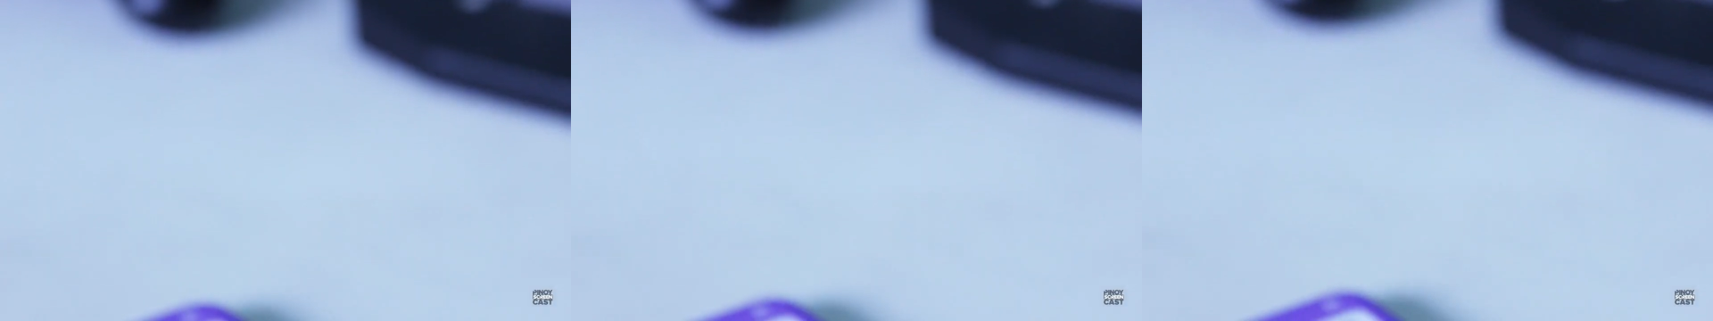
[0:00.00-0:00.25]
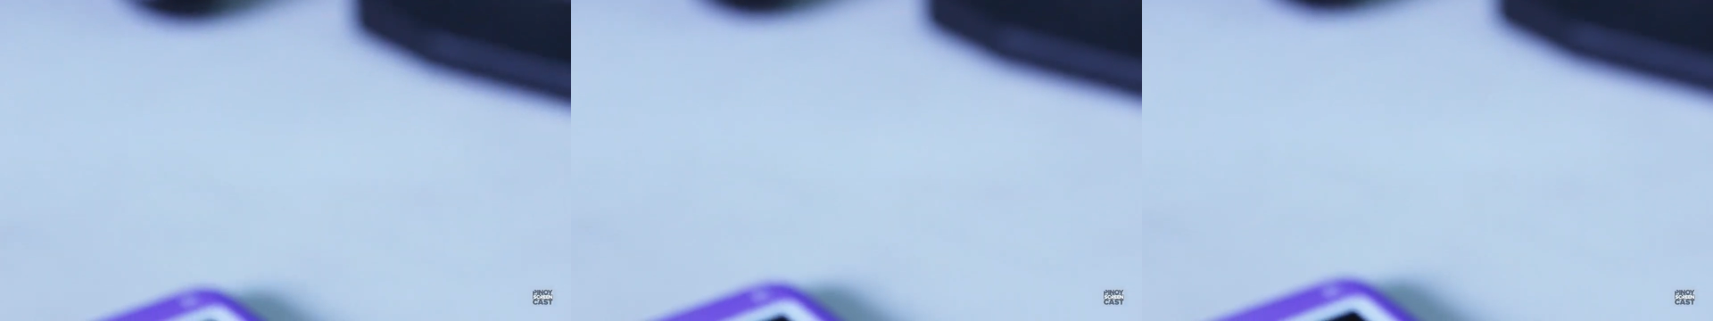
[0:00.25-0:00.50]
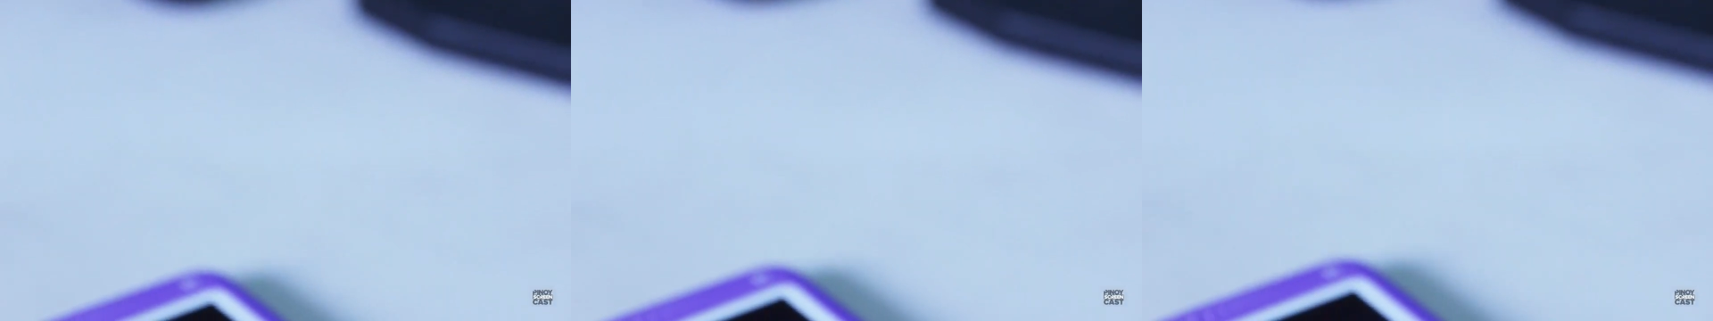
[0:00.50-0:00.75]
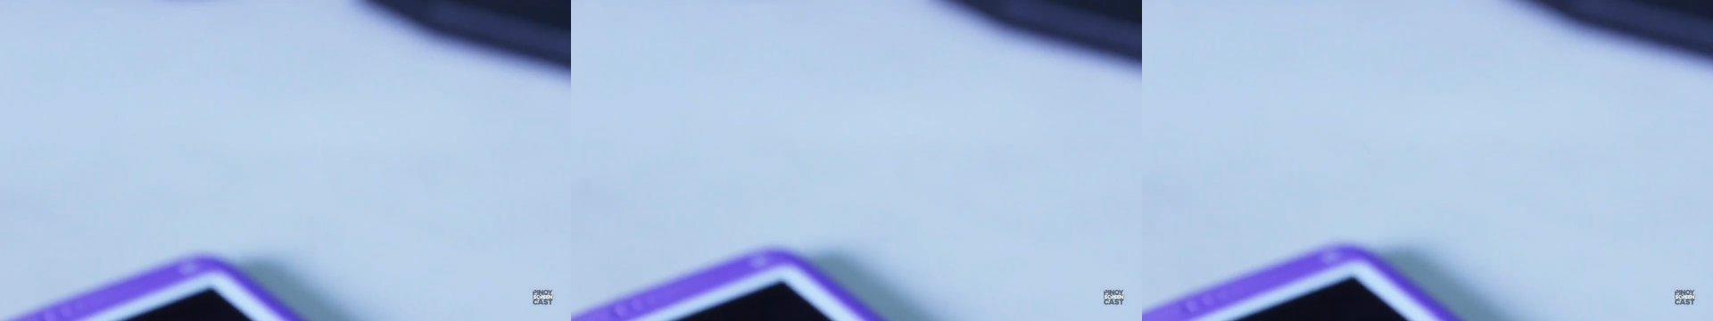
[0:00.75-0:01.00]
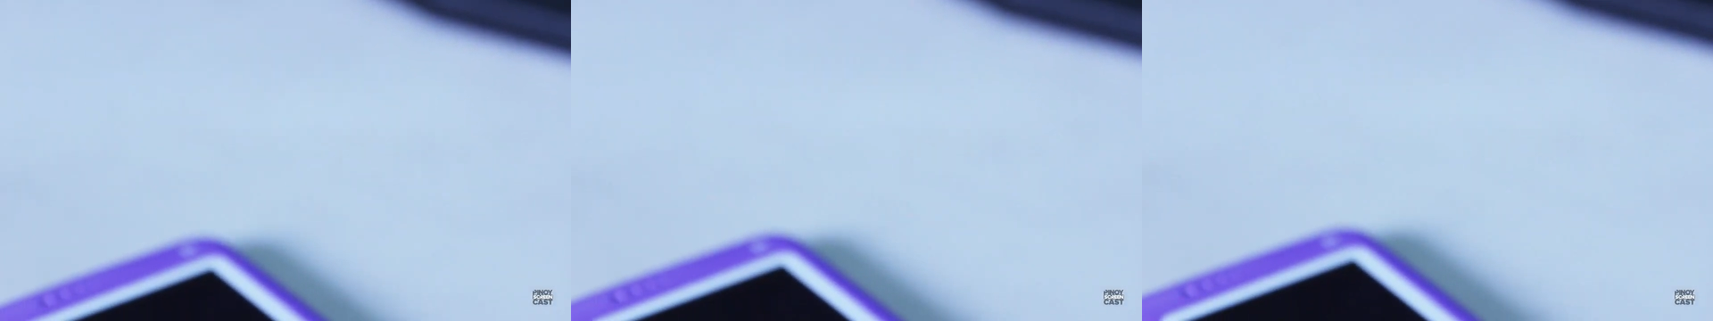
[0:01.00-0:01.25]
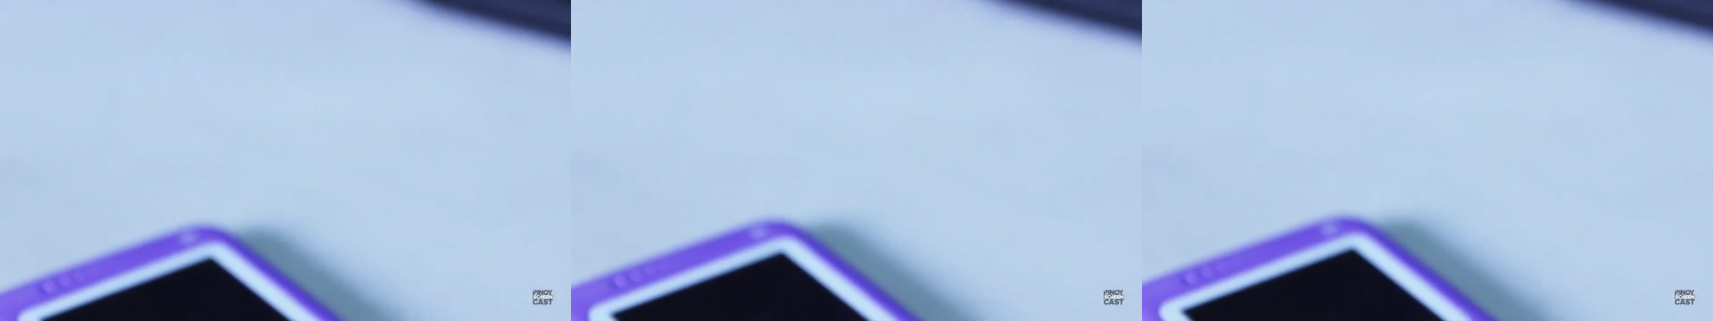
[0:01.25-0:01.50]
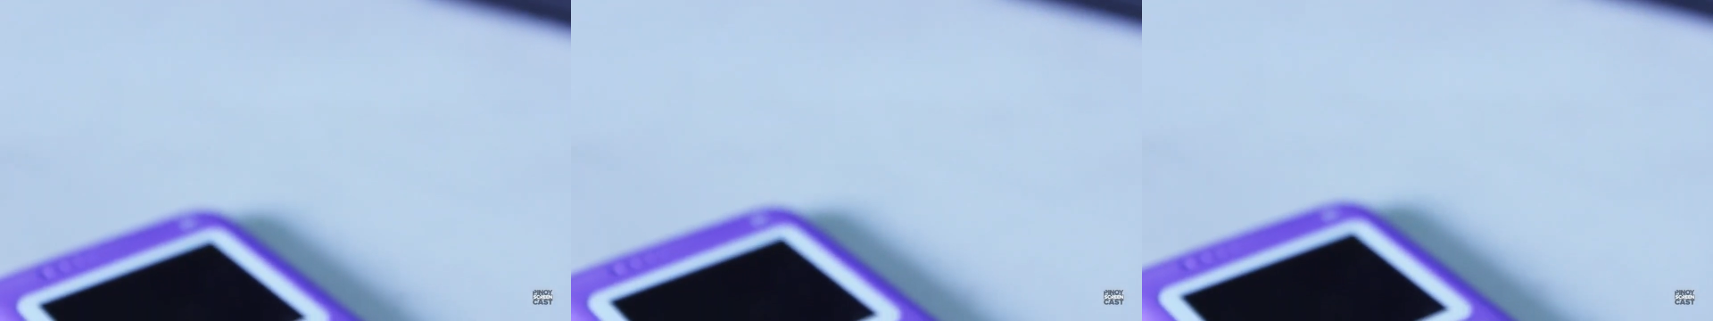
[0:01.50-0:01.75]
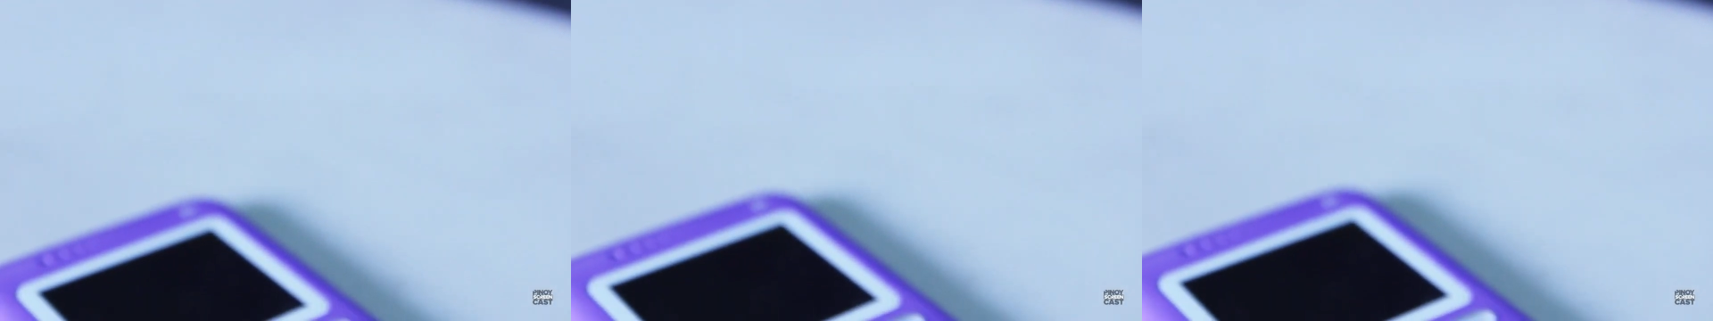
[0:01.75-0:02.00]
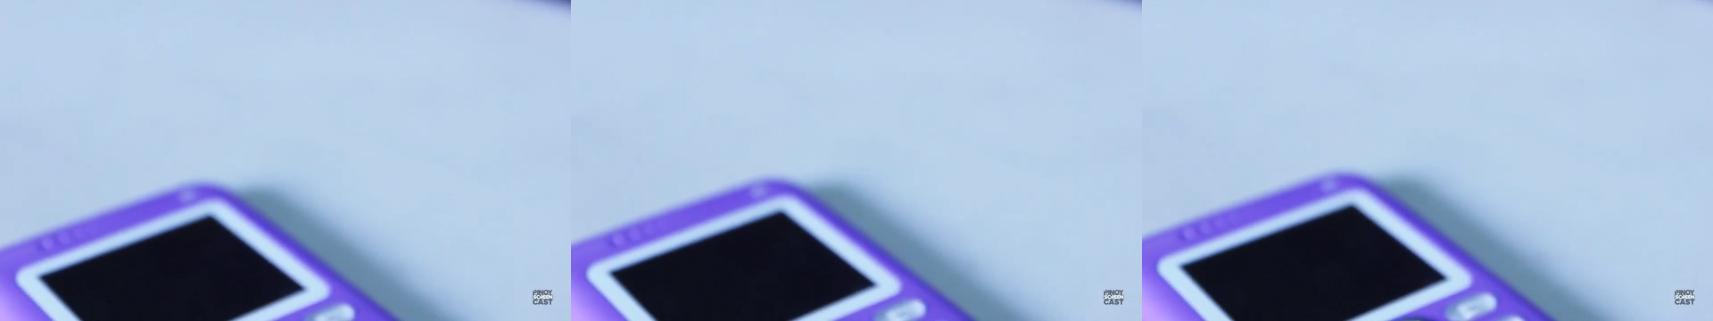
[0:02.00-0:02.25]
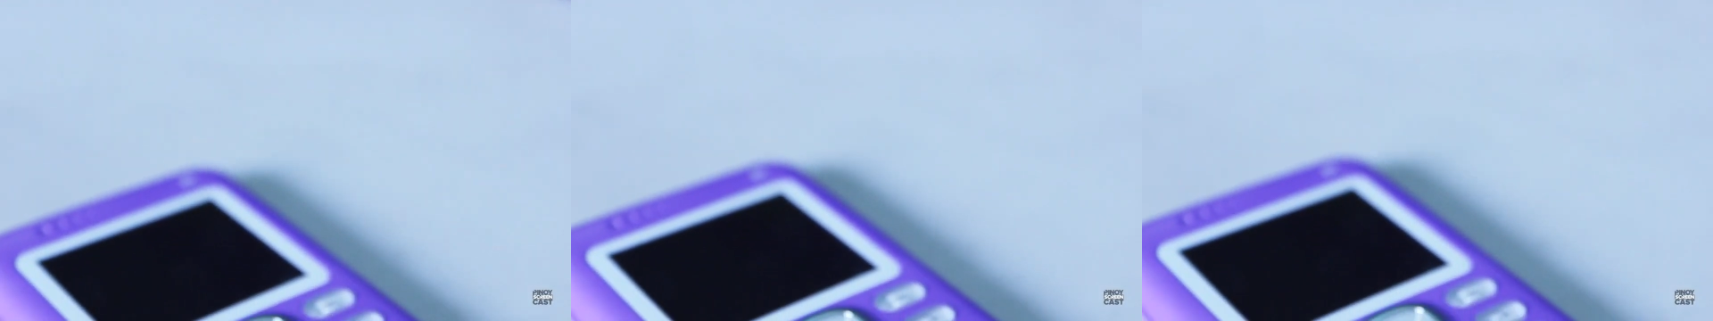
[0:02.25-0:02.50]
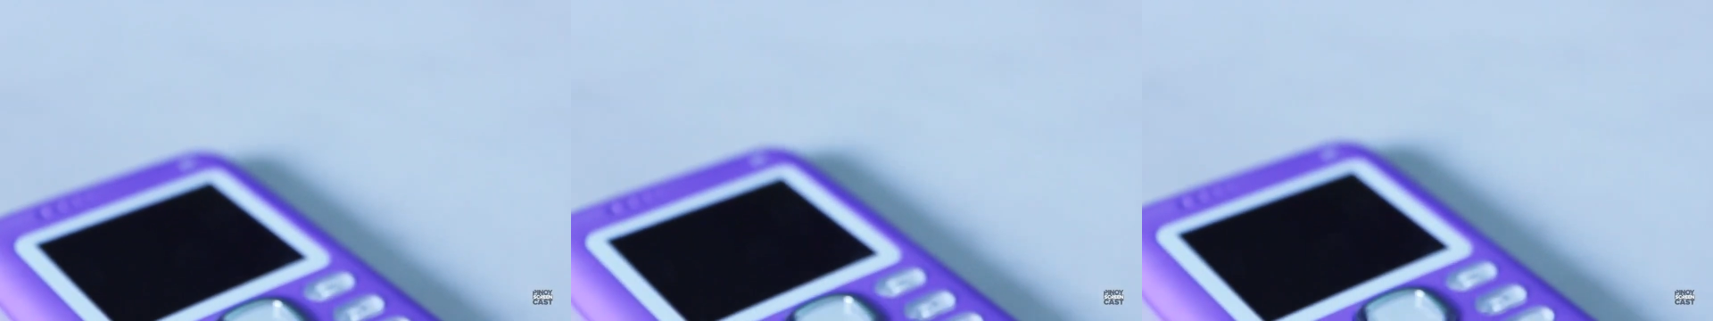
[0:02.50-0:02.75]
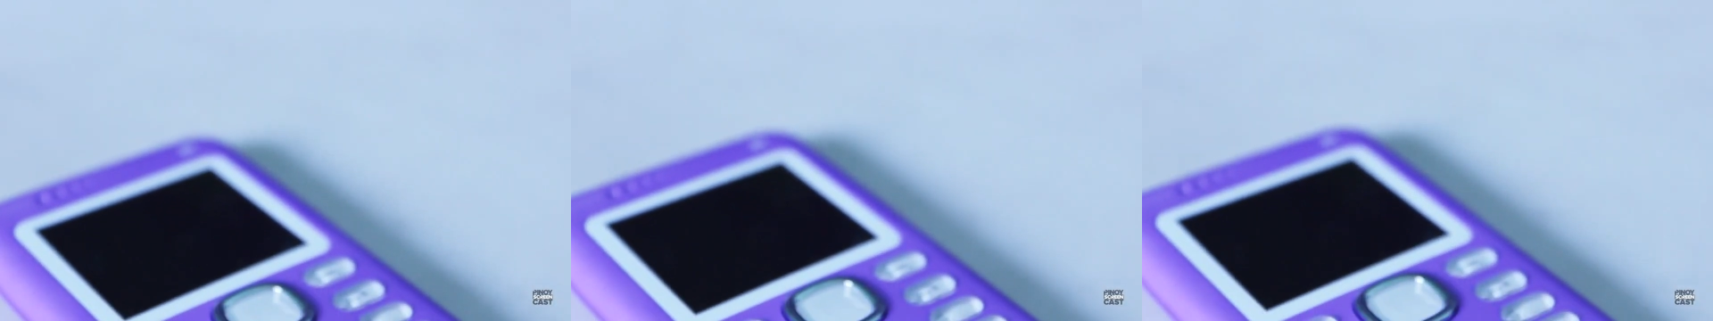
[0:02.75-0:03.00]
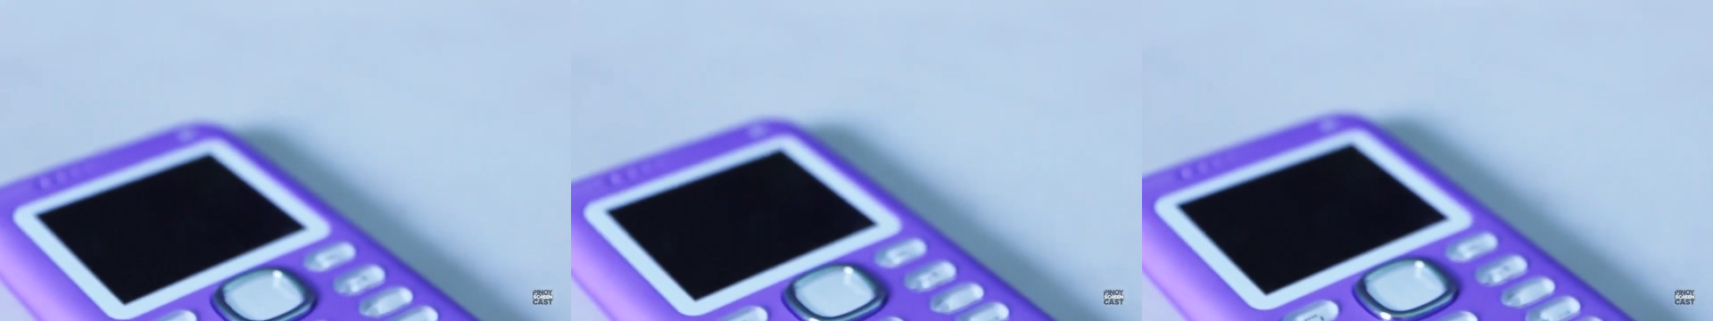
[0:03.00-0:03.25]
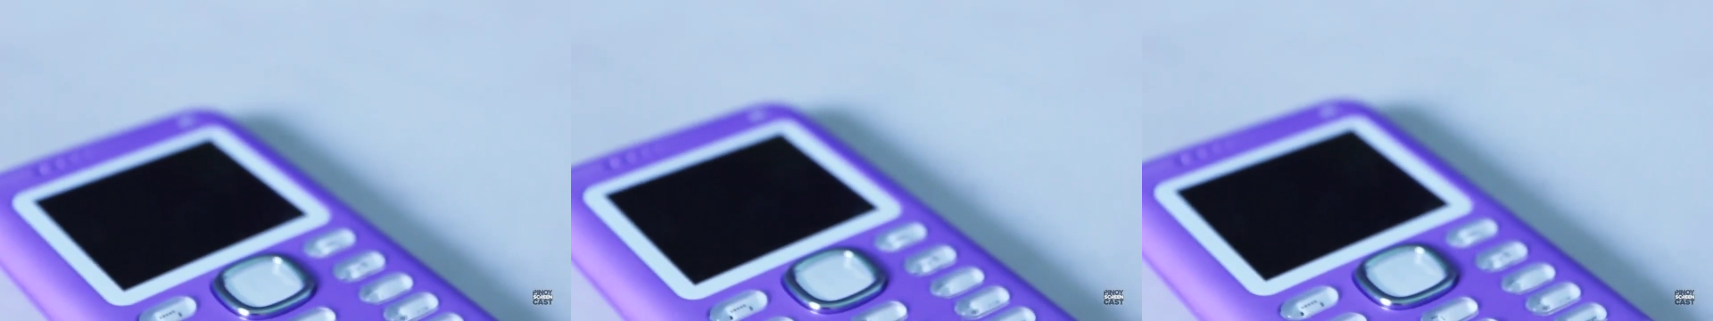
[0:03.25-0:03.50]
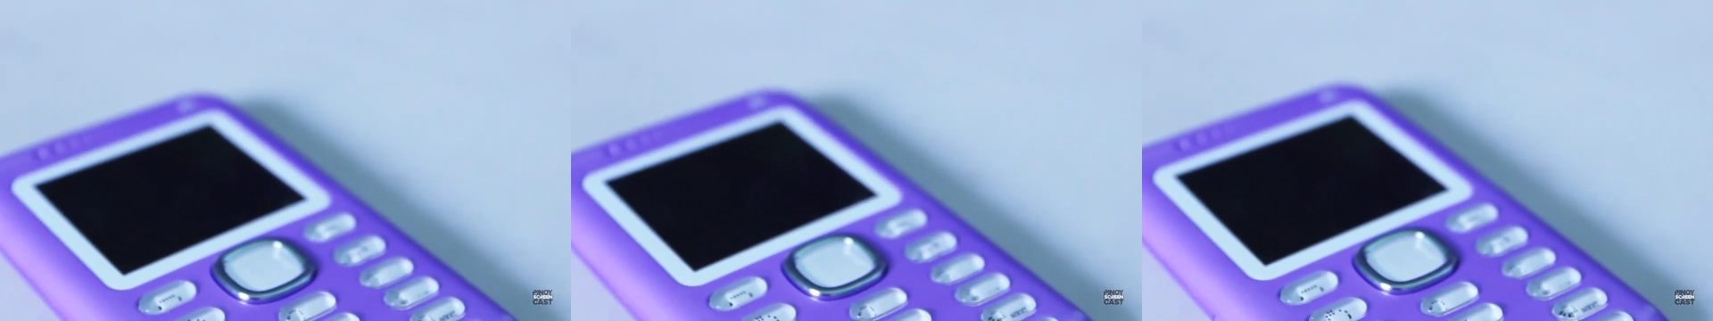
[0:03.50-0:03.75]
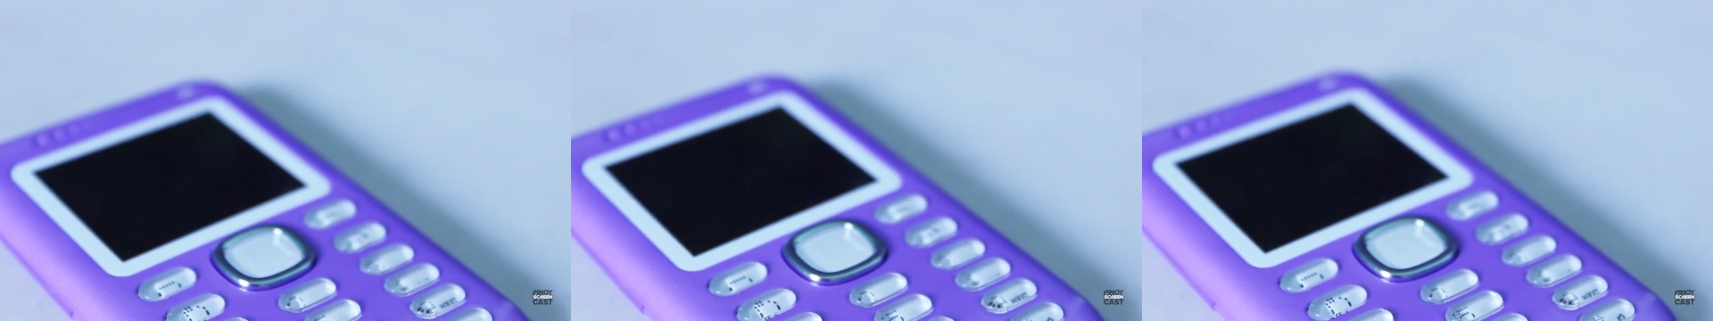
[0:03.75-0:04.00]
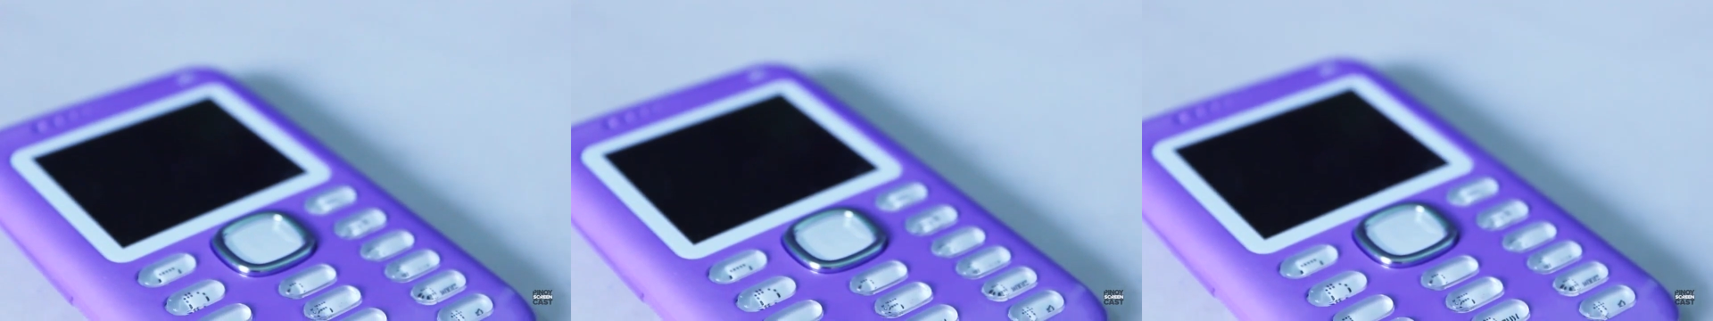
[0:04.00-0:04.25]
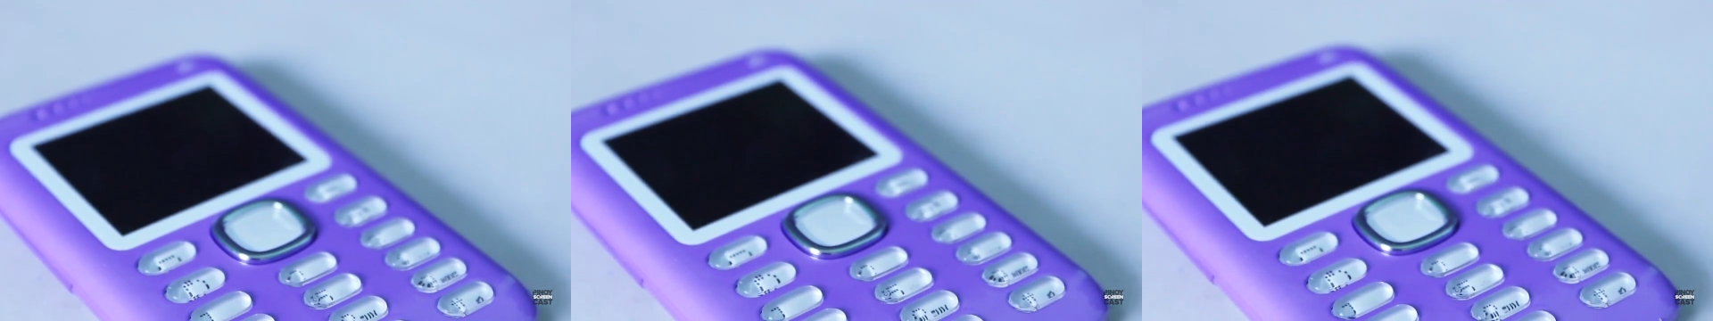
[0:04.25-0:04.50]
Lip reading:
(no speaker visible)